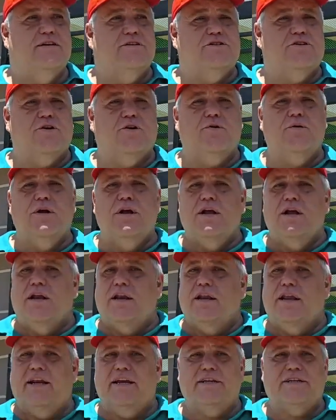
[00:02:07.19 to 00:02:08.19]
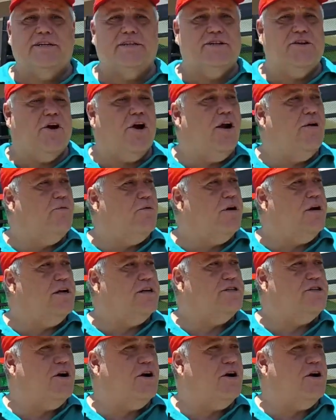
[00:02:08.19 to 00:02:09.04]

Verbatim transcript: so let us start we're going to